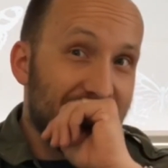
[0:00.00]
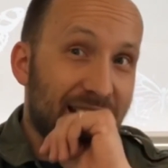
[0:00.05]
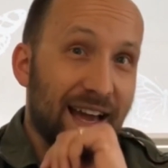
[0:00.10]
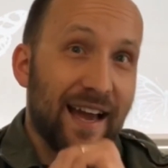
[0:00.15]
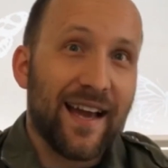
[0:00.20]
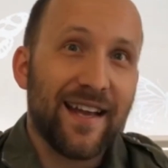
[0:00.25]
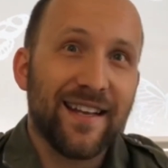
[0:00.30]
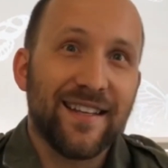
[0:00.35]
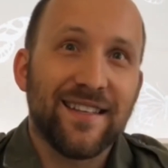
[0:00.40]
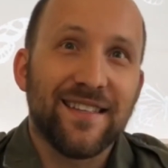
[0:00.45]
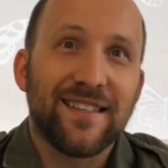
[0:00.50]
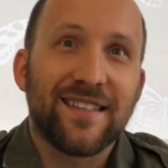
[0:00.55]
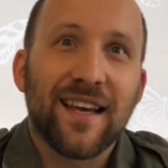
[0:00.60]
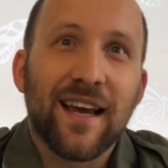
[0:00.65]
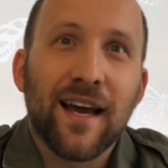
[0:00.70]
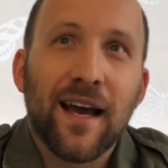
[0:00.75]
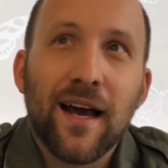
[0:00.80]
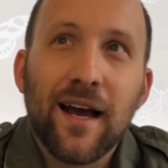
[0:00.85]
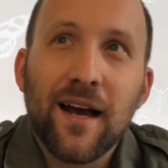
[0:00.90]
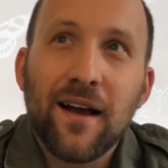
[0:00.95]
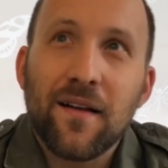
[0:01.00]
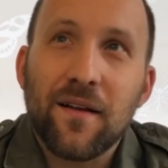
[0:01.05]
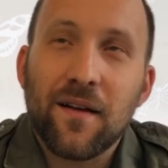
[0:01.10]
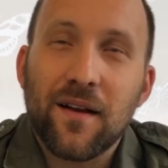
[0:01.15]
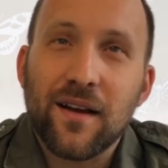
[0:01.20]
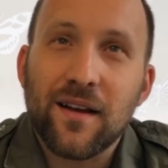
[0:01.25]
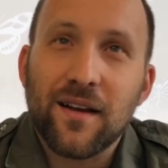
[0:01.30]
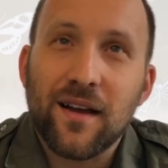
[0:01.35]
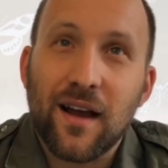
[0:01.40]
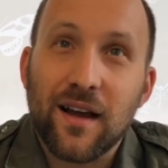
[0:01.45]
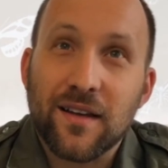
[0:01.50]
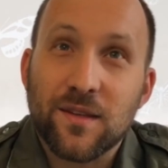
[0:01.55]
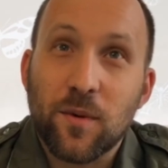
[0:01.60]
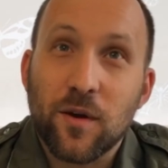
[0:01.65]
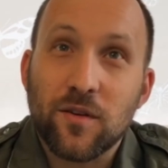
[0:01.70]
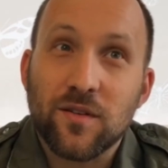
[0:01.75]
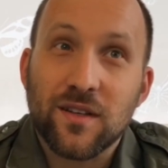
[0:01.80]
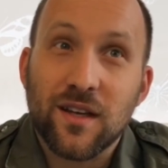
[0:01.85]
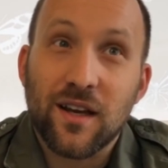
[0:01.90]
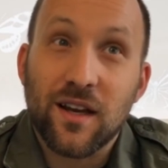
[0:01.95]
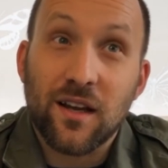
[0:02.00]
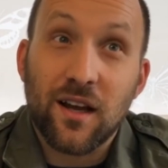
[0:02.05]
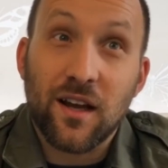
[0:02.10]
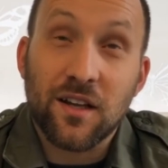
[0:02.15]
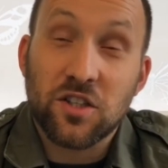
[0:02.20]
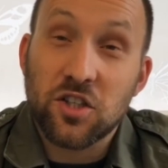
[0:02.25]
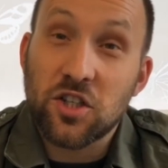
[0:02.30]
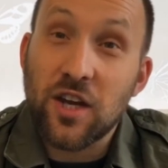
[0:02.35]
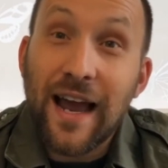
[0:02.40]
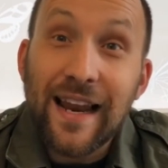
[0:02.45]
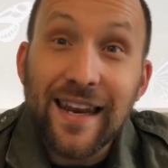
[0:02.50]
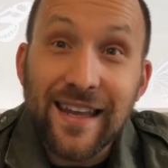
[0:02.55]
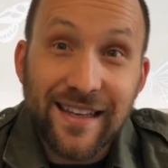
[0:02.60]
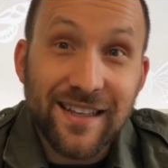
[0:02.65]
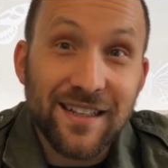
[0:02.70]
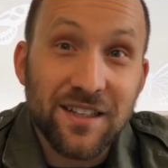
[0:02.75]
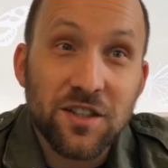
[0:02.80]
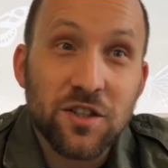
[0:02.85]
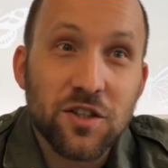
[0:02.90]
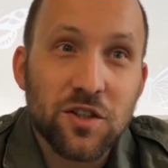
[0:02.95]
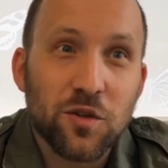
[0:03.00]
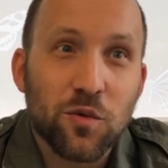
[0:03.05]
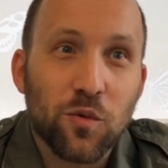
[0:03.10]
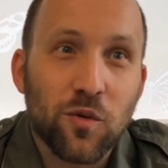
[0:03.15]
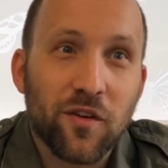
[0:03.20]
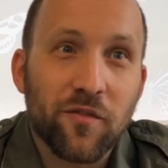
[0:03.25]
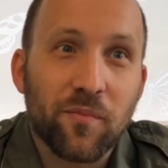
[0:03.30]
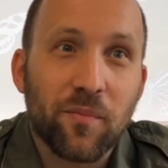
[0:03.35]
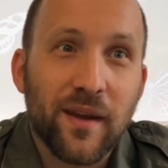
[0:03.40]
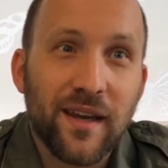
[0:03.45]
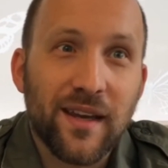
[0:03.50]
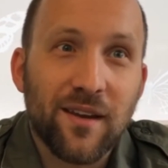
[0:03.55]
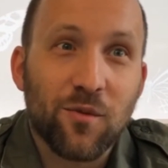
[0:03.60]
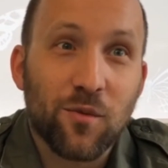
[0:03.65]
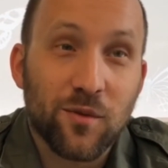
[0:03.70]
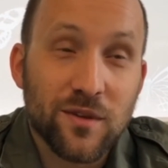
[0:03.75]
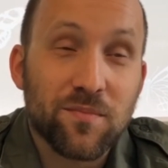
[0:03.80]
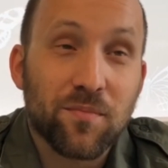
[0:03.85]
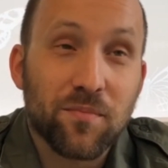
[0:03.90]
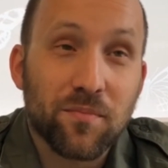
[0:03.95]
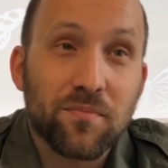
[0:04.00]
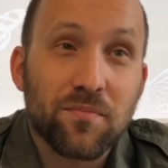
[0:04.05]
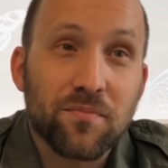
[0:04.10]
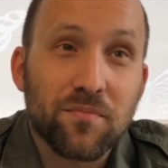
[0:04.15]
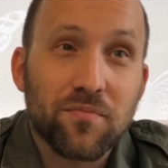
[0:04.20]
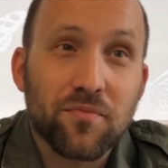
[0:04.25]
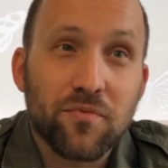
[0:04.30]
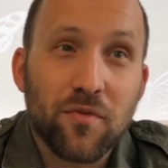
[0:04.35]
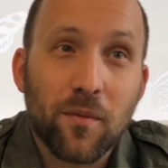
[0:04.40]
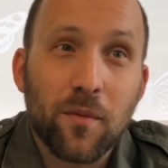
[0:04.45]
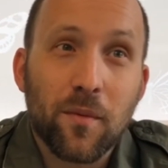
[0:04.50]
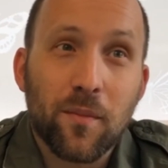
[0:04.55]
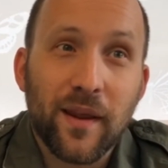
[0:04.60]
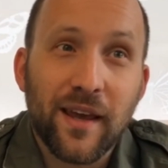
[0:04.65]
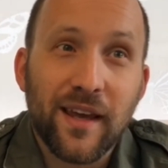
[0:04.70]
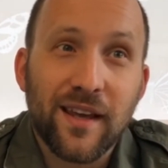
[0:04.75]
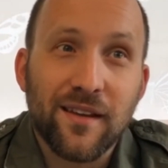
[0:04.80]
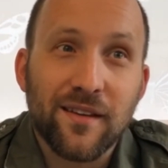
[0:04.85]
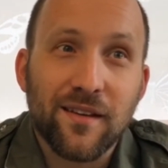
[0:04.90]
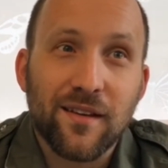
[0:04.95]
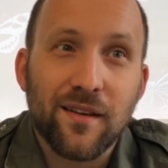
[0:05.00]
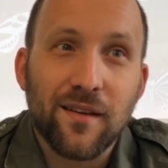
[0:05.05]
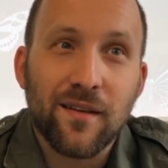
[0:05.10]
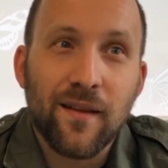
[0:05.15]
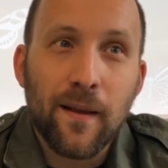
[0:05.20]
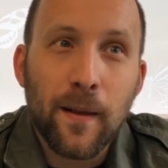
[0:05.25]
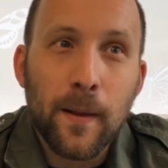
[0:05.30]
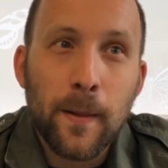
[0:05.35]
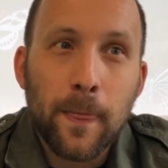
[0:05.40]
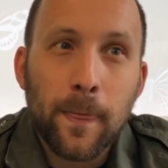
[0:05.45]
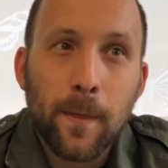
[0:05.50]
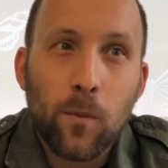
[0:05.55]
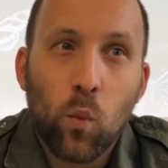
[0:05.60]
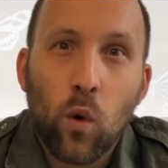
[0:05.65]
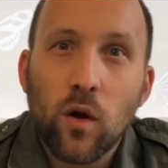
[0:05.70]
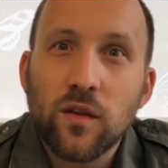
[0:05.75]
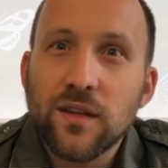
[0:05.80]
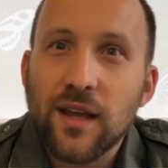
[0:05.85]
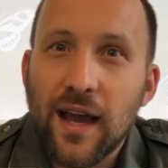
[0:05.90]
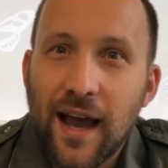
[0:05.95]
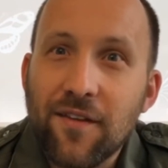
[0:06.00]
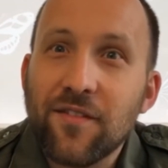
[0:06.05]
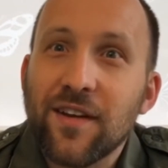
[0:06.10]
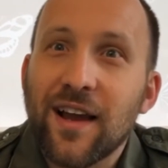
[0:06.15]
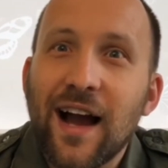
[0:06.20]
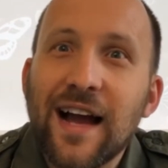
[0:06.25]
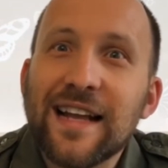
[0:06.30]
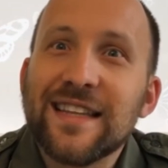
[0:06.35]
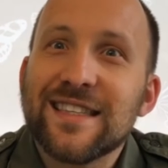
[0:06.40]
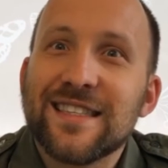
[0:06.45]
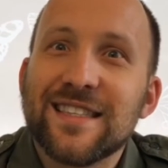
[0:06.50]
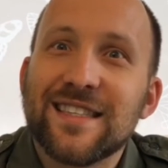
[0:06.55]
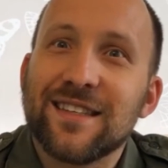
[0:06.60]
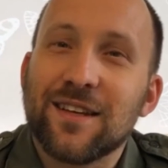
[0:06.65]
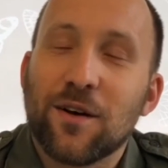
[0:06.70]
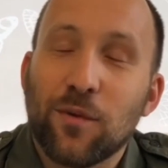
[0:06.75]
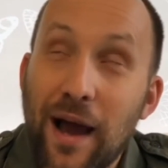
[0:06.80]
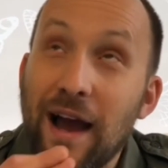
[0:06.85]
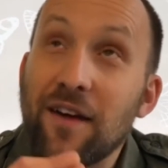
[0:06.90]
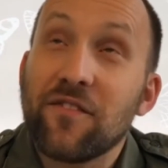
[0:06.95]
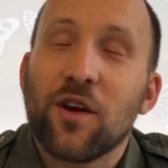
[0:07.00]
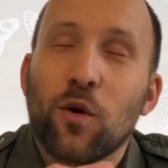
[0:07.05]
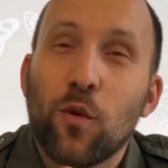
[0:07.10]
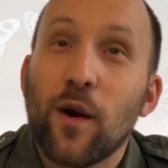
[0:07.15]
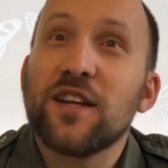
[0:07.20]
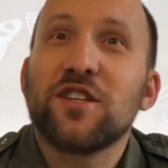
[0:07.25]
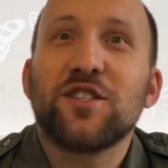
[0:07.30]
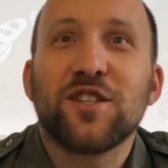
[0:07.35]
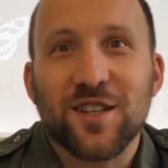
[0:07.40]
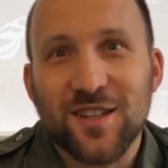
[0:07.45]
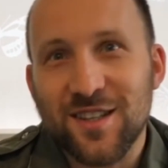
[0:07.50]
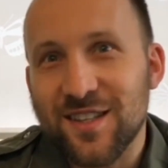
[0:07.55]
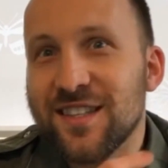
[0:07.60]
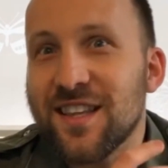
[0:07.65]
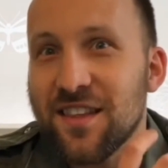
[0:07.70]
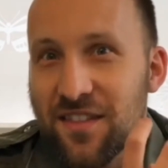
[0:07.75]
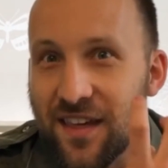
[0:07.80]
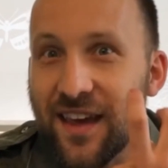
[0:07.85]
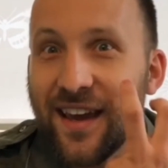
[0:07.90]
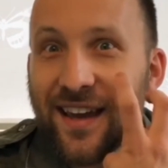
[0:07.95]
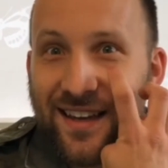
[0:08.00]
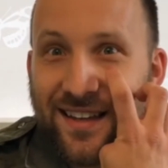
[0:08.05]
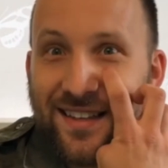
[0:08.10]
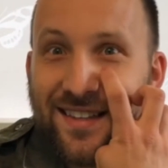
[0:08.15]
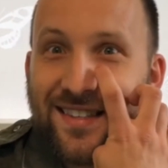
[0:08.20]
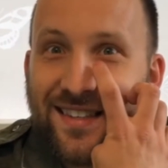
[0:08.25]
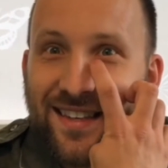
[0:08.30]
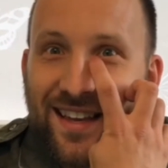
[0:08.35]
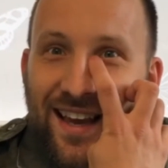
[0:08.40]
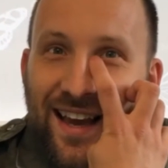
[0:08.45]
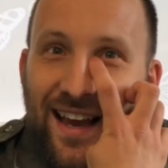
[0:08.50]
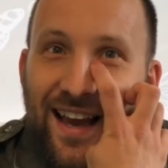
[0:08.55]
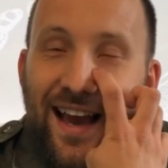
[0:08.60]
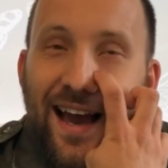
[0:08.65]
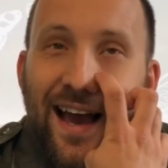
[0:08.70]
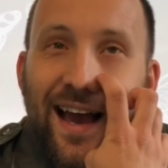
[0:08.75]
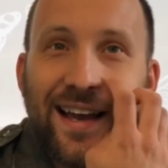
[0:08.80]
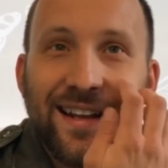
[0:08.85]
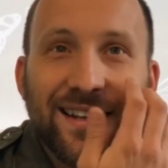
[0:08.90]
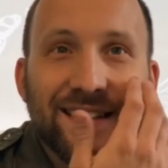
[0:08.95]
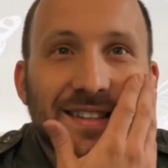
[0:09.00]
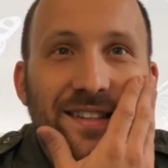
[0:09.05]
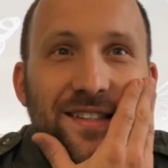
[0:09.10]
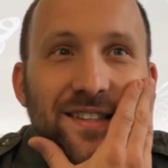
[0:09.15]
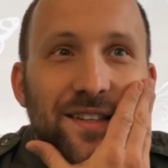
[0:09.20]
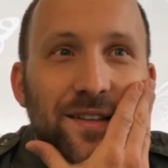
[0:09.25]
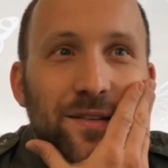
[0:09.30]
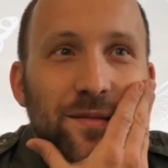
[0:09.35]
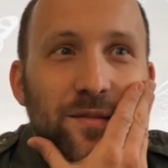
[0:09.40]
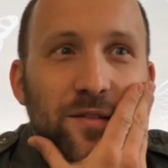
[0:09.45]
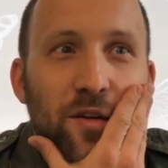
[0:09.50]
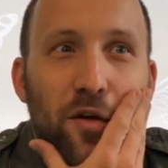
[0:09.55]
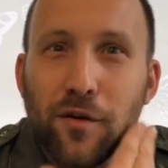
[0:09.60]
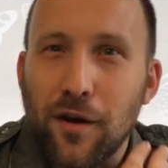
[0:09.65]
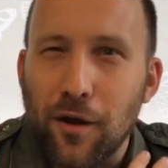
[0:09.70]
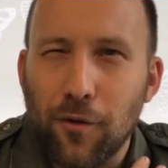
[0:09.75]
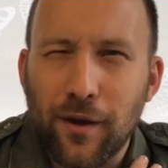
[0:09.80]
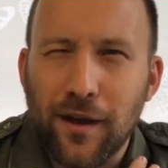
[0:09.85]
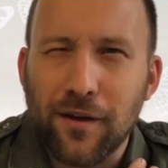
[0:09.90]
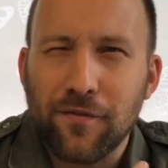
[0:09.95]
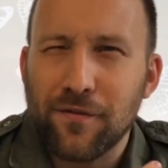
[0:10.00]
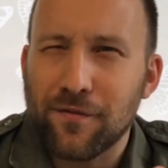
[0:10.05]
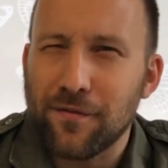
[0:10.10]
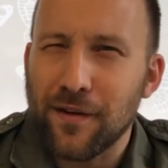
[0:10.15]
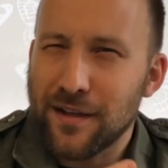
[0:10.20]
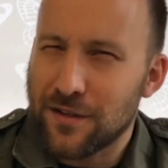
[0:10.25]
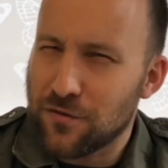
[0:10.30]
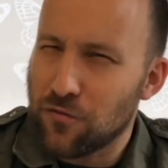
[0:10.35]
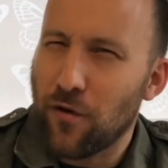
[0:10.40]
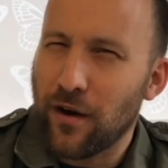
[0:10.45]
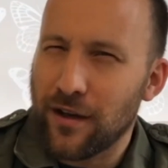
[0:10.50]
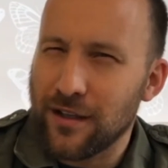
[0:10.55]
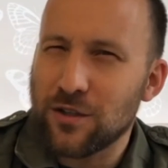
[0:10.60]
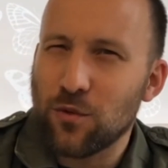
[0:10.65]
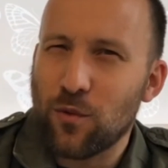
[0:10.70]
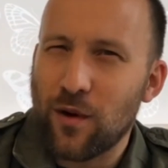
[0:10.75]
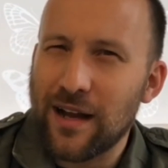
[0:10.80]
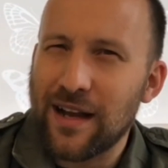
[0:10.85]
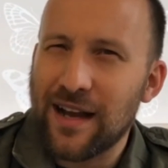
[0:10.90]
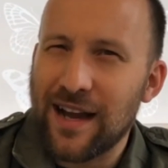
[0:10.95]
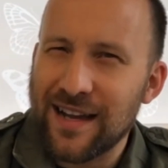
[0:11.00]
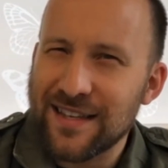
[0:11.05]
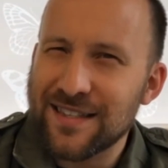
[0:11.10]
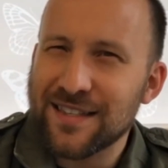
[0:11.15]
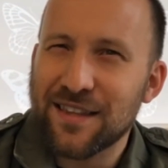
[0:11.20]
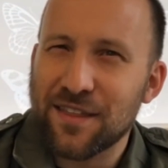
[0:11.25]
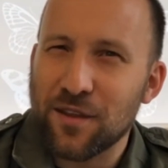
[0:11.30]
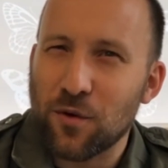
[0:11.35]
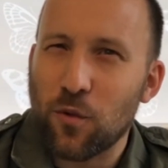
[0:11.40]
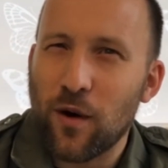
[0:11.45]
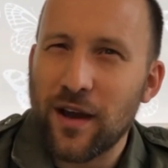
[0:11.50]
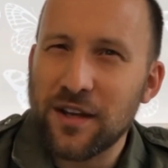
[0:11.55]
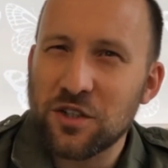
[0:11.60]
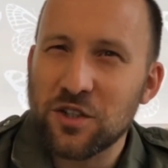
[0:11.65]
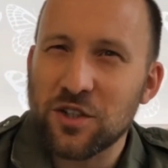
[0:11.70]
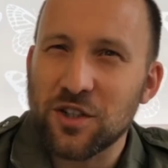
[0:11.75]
And I suppose a challenge was probably having questions to things and not knowing if it's right to ask the question.